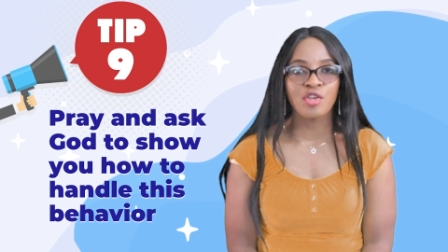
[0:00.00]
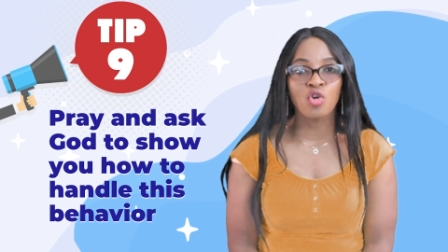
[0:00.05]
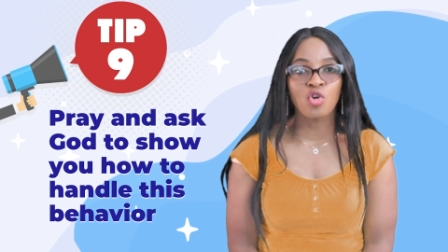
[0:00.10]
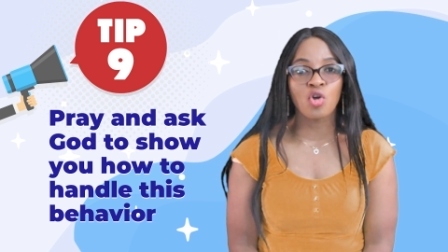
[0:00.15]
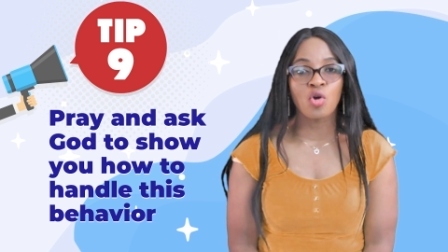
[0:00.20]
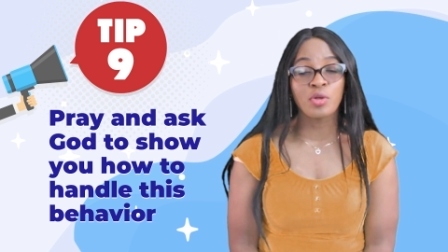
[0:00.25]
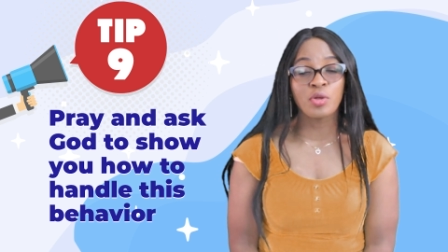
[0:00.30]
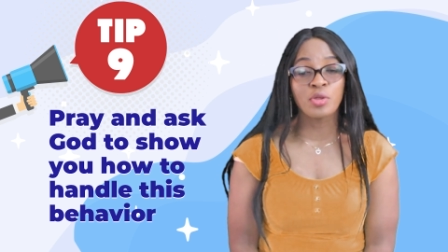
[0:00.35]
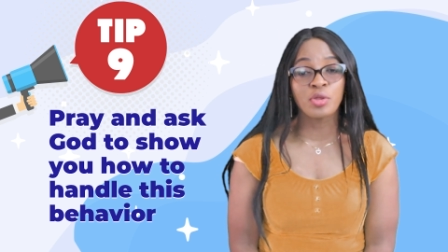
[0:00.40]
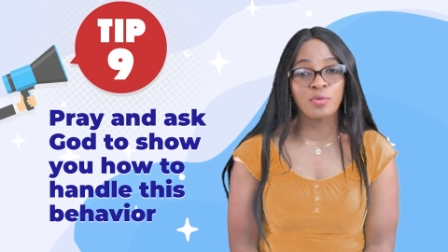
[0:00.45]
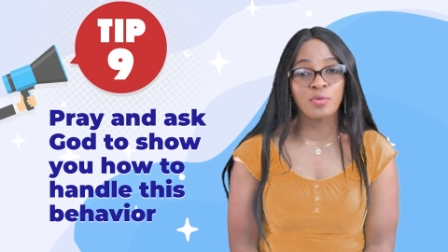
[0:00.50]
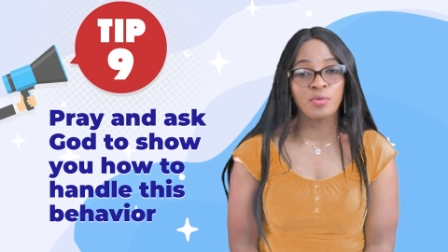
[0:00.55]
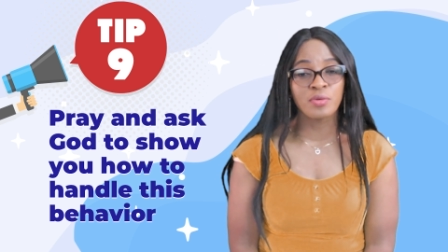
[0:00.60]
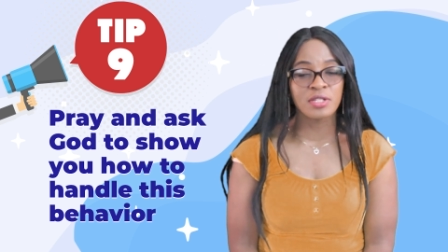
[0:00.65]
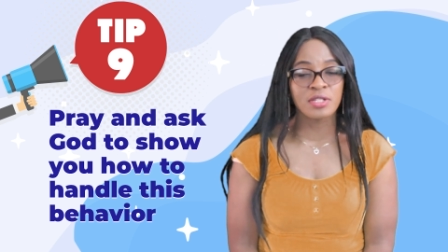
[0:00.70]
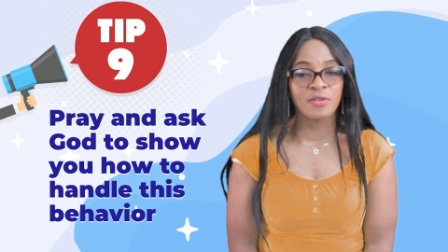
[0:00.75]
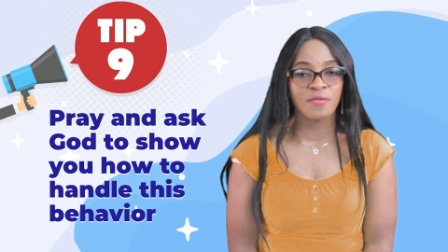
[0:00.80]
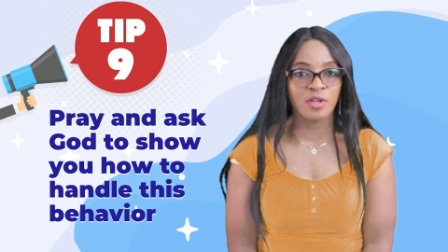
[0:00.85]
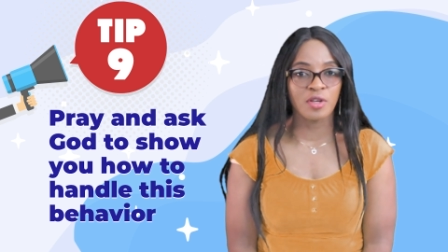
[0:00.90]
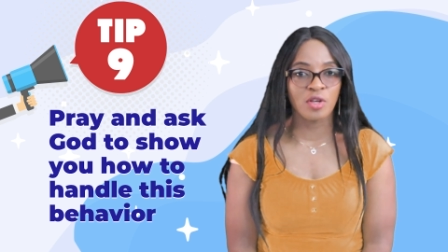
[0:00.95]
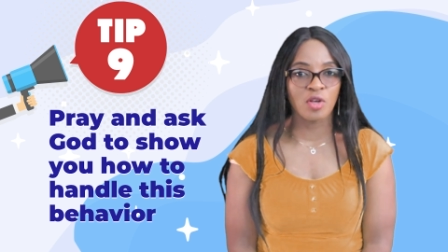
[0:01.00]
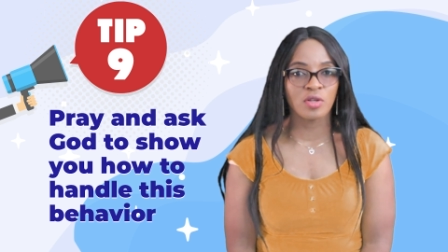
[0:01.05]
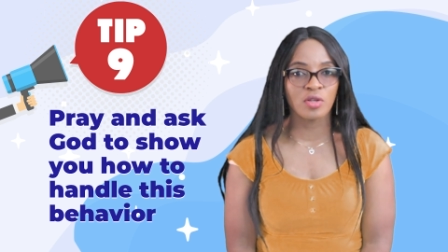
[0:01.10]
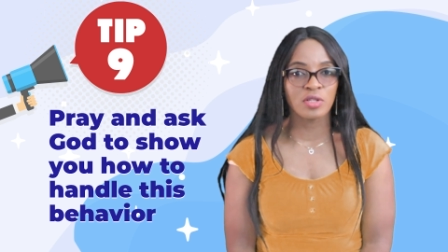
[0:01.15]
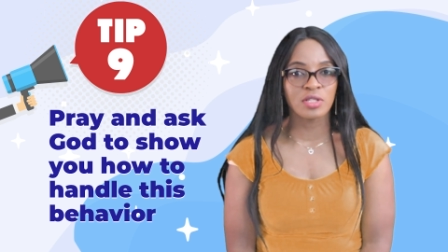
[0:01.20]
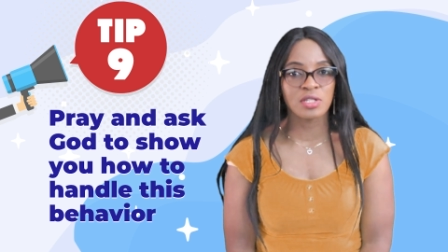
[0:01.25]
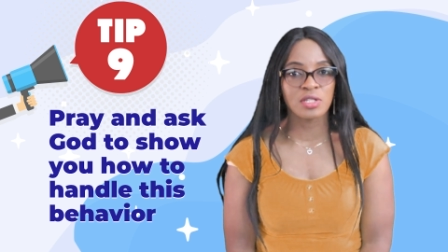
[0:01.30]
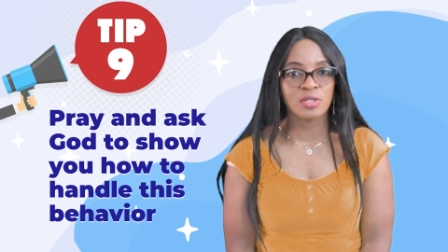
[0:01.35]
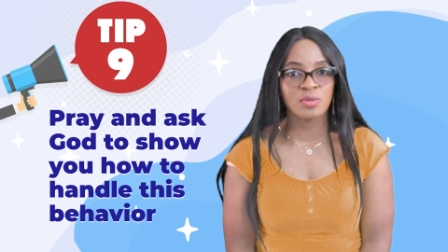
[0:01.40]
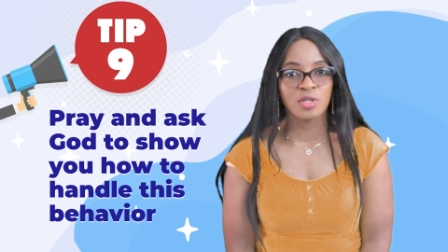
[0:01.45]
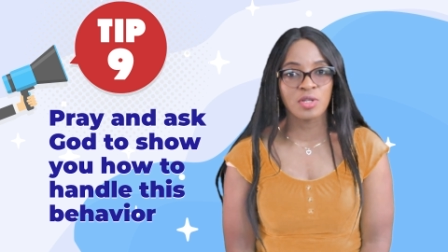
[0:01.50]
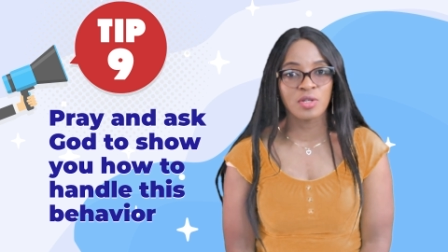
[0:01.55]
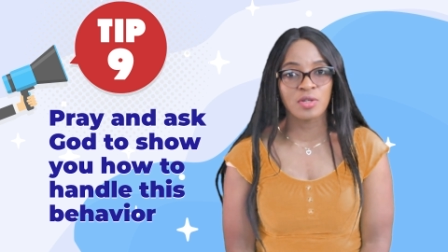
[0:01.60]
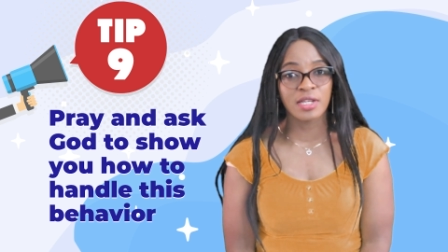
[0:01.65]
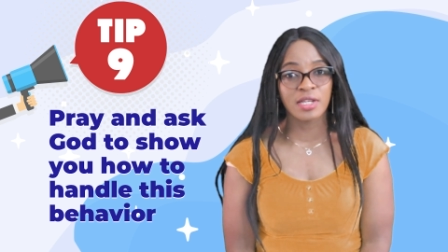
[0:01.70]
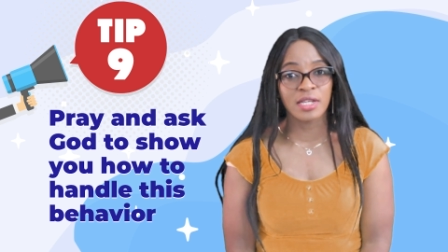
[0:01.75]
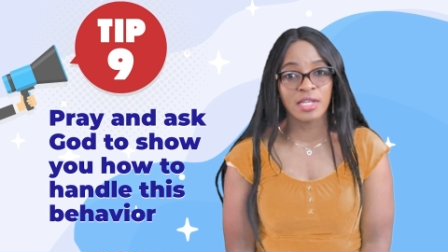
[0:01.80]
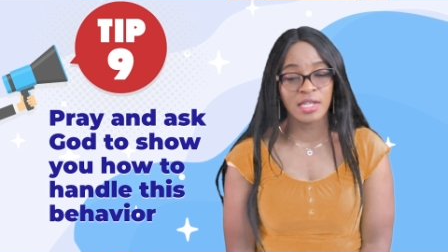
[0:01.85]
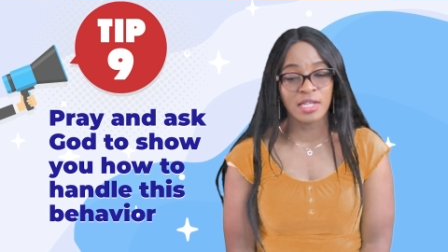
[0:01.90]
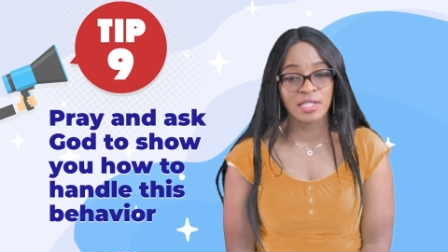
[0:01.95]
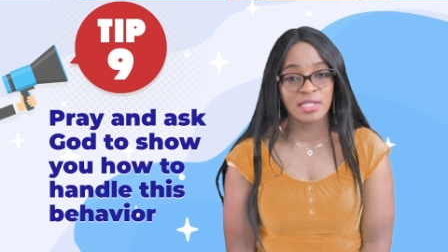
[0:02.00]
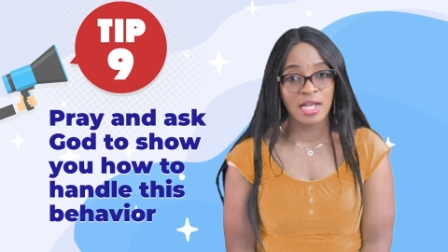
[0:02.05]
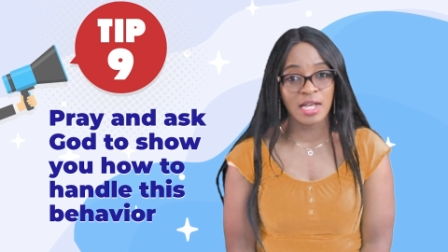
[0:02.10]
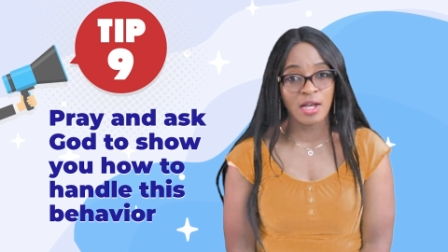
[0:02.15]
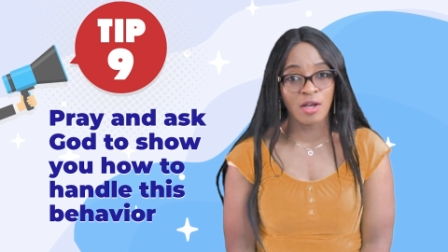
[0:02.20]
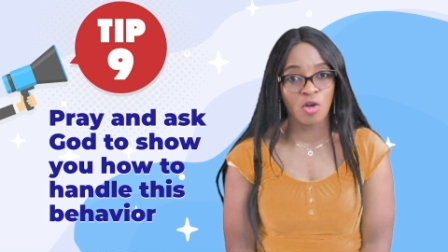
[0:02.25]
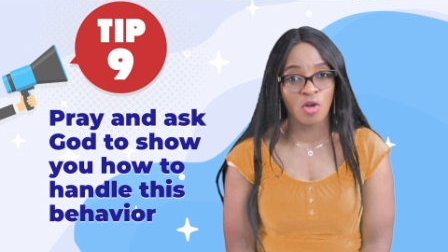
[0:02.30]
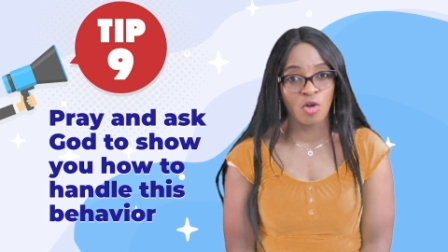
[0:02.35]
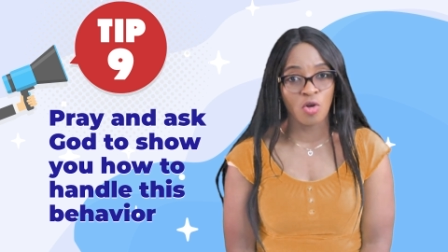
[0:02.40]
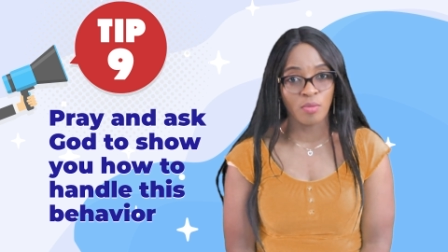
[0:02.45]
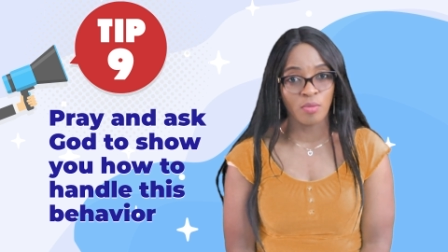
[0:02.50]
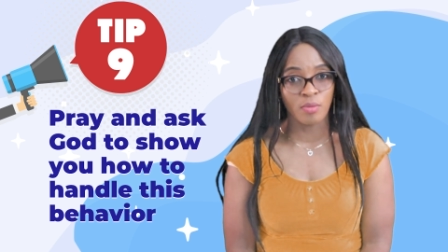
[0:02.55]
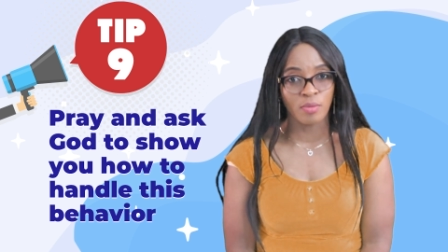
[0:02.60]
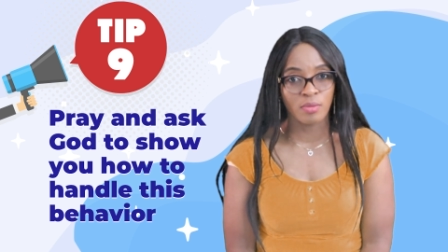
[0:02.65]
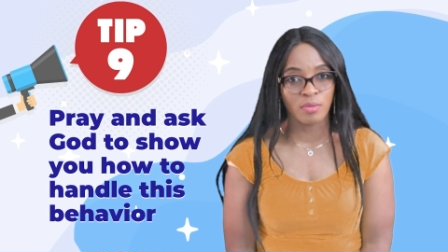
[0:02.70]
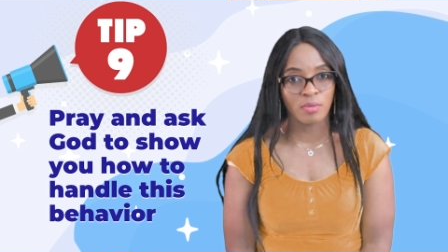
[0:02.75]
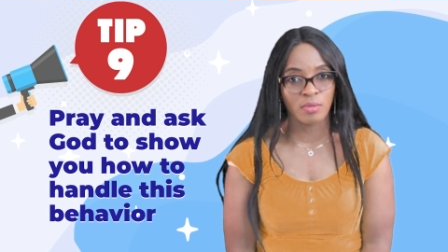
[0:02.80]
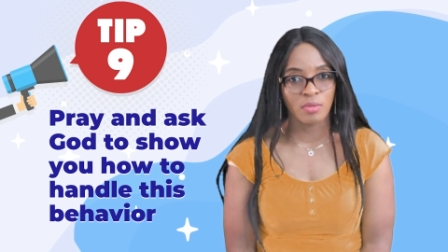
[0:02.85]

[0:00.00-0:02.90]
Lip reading: you're going through difficulties with your kids at home,